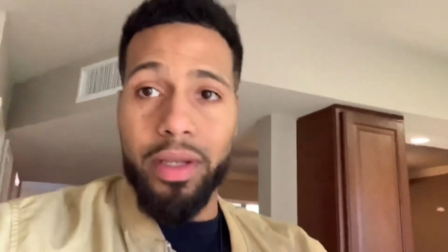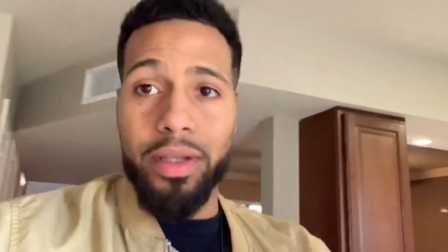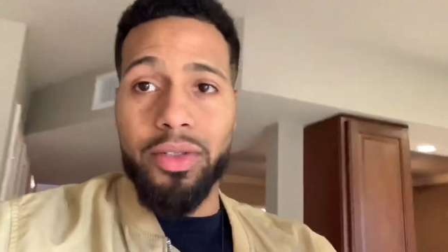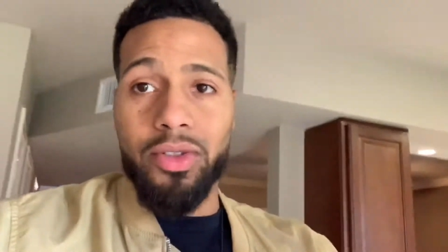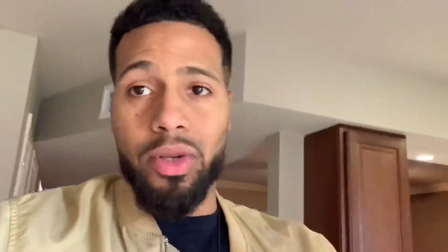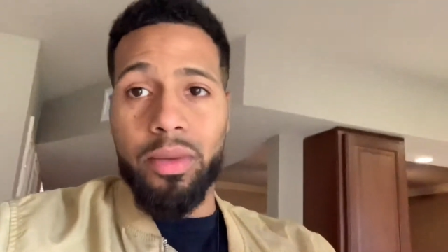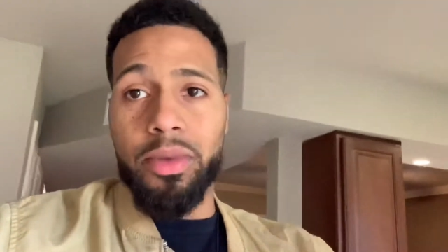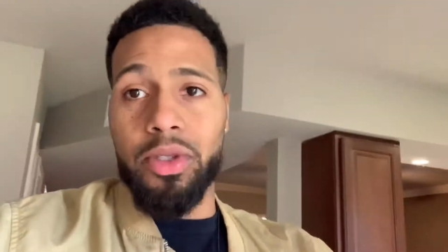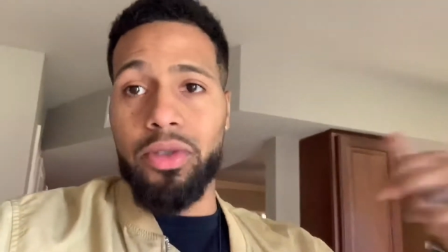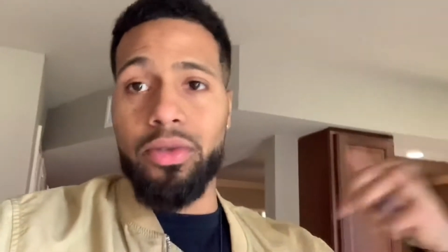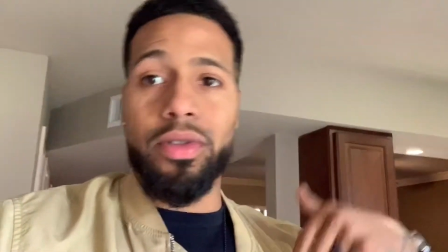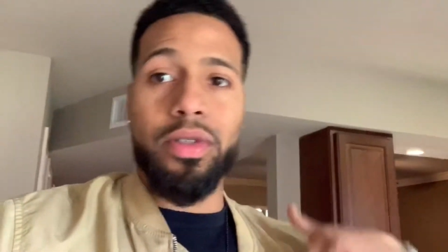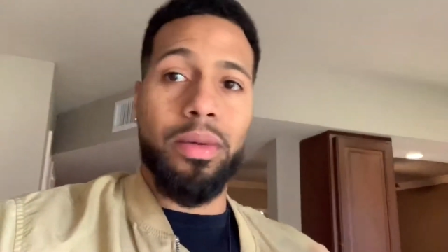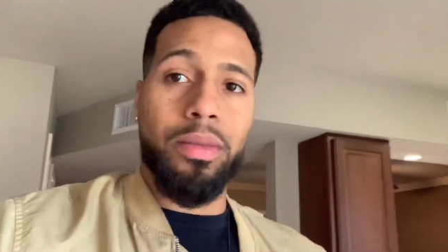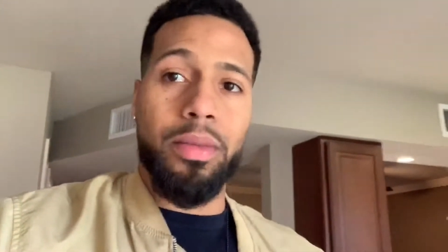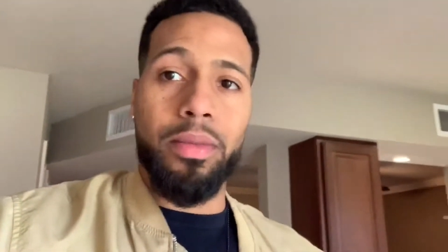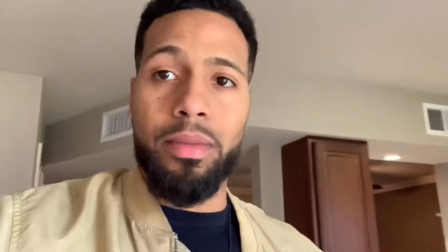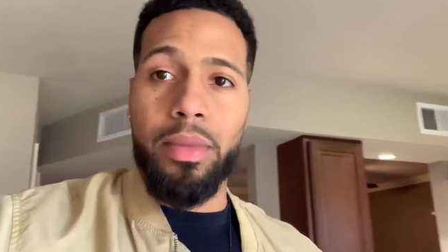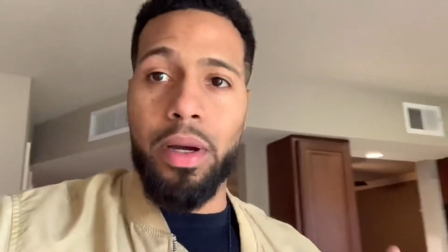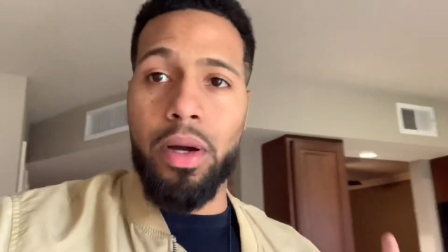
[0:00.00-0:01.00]
So I'm gonna do some
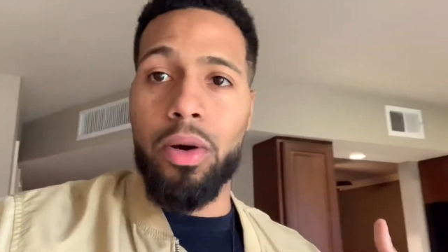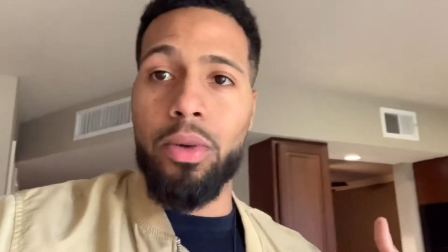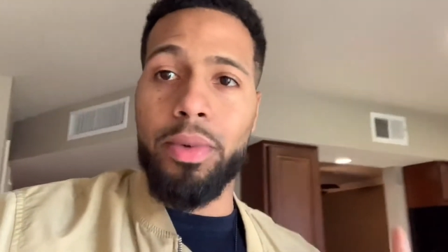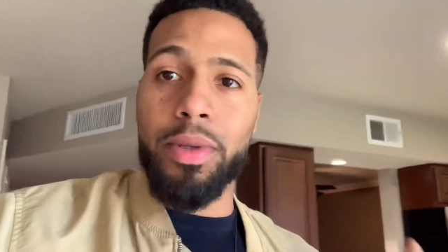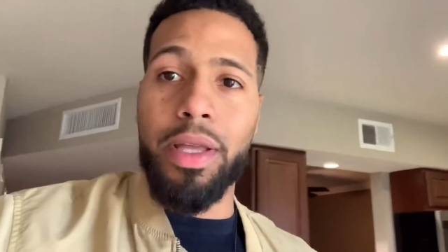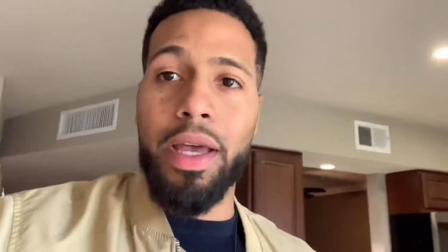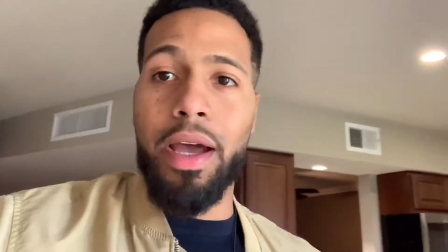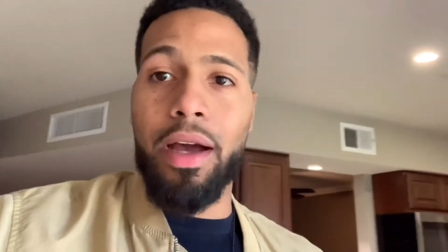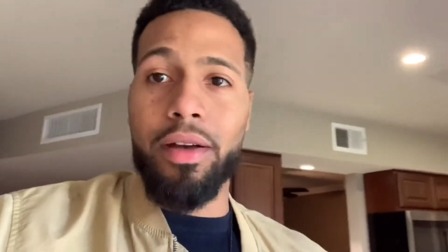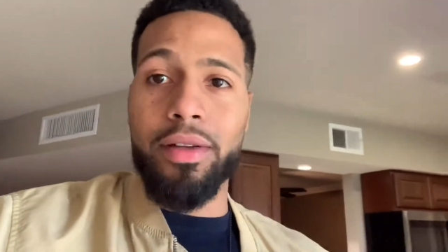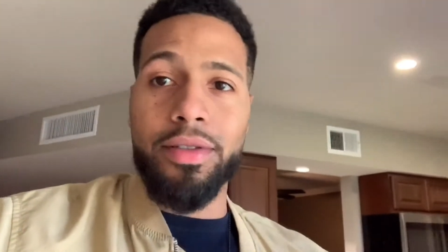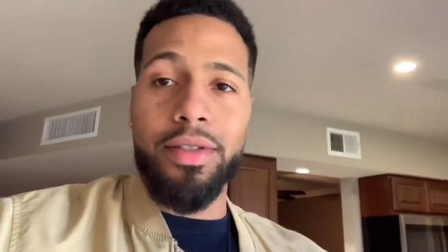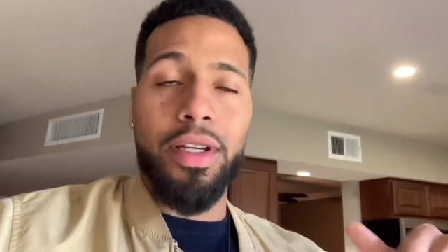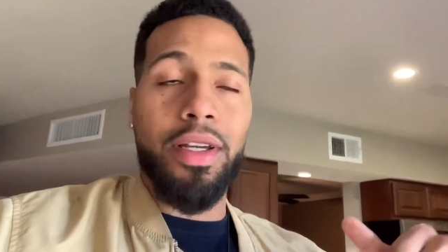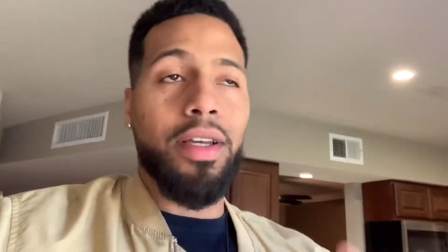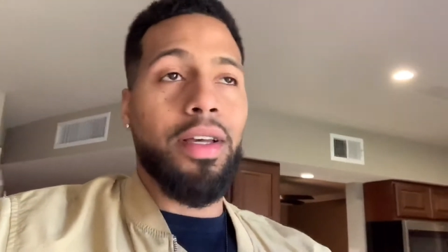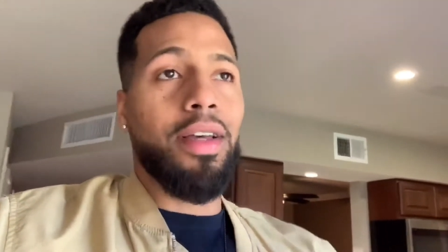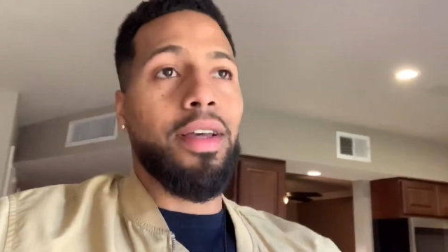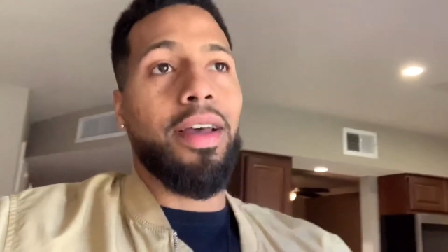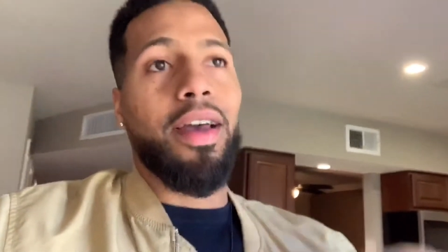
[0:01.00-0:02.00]
of my open house.
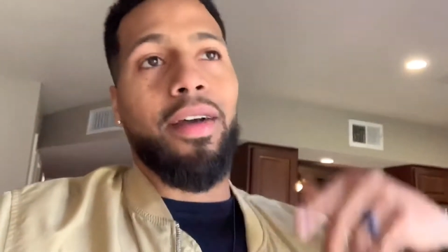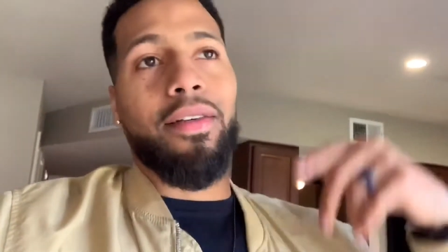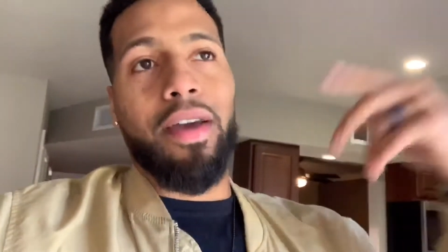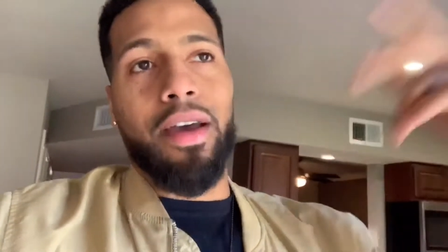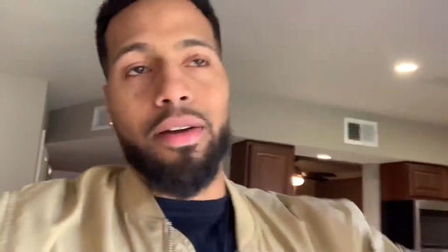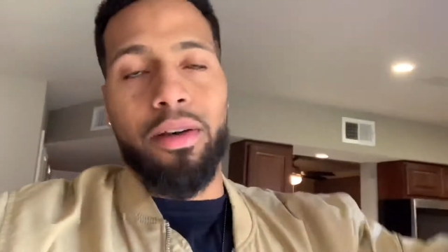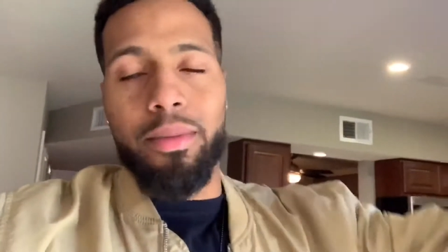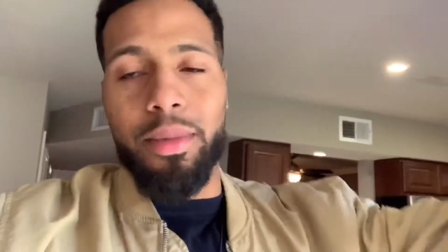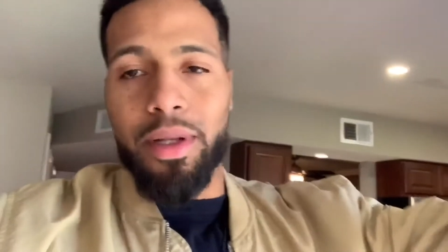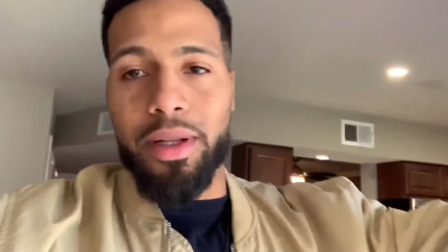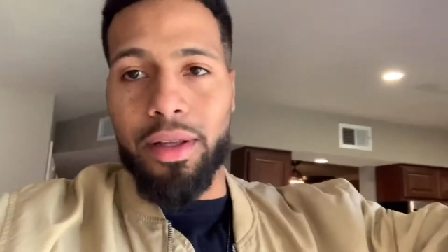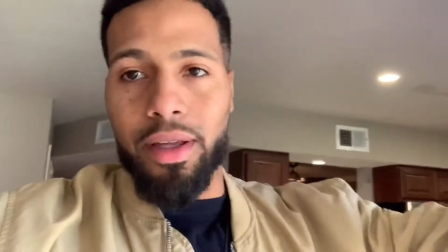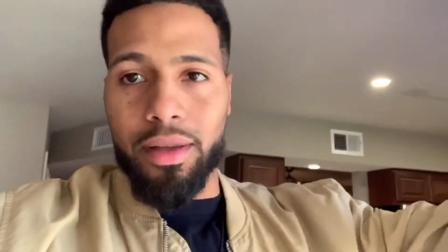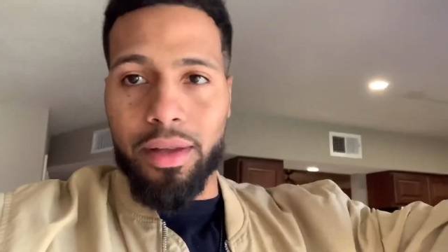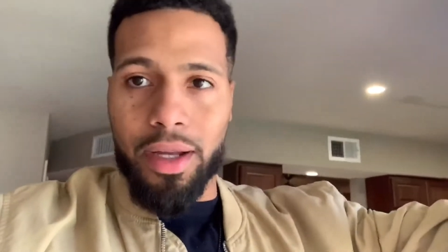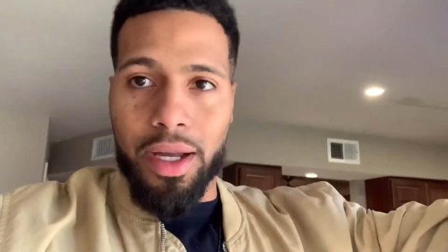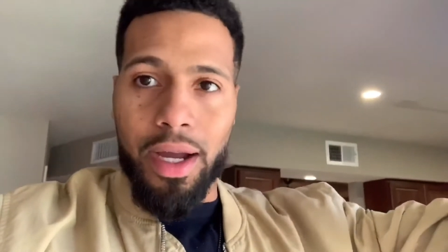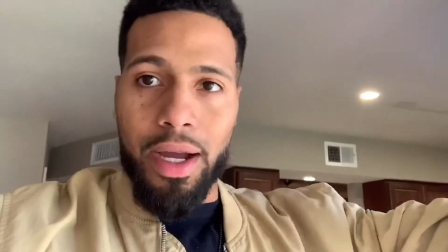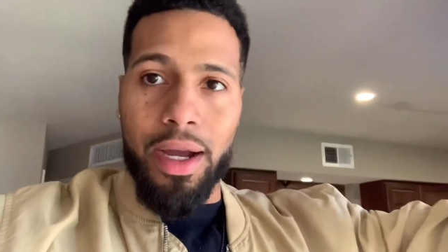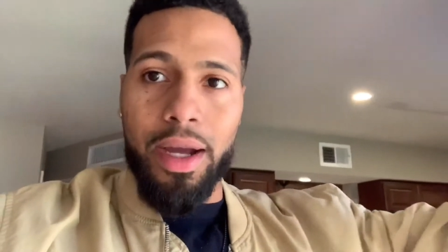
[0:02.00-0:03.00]
I gotta meet another
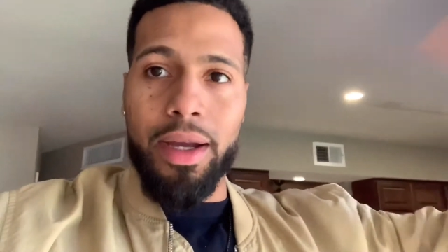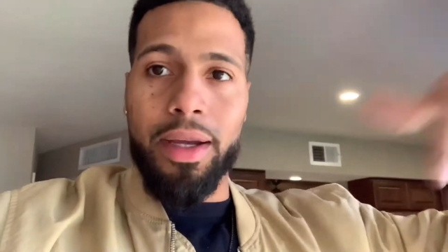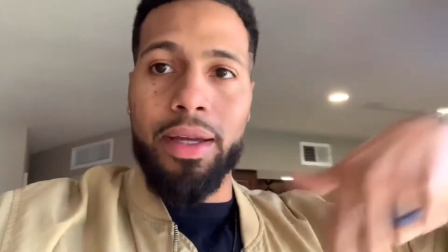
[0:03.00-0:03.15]
guy,